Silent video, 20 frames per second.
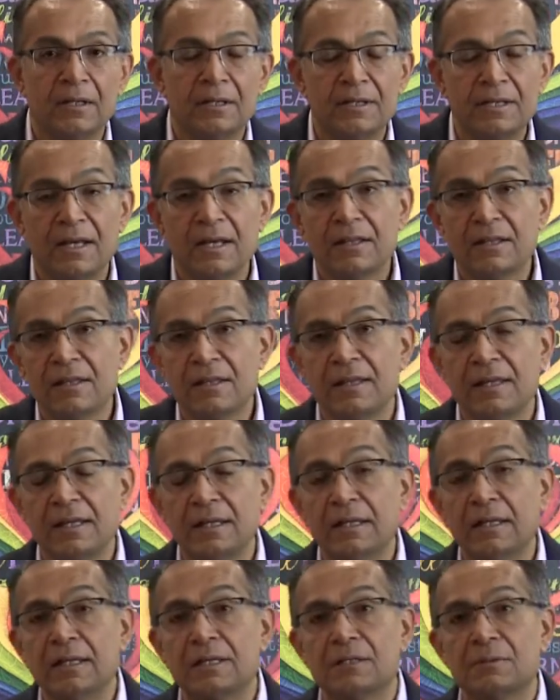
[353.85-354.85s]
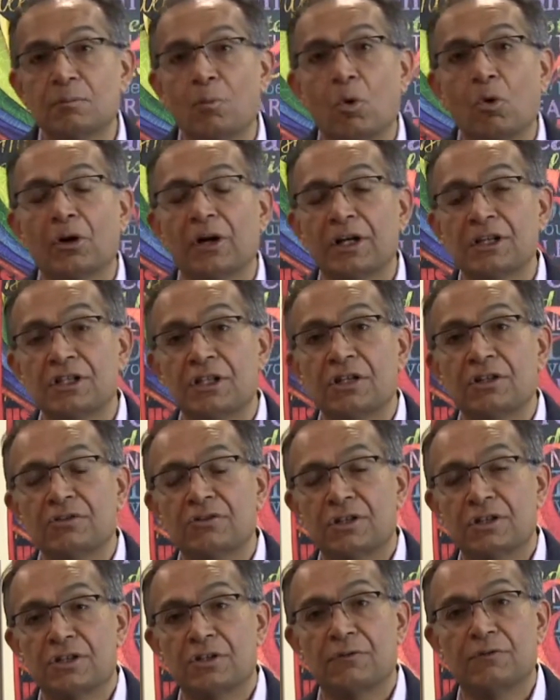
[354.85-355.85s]
The other thing is mortgage
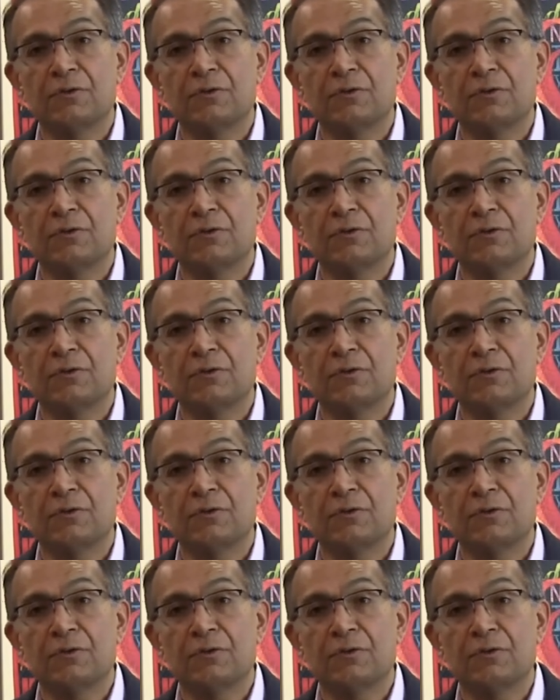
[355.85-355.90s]
interest.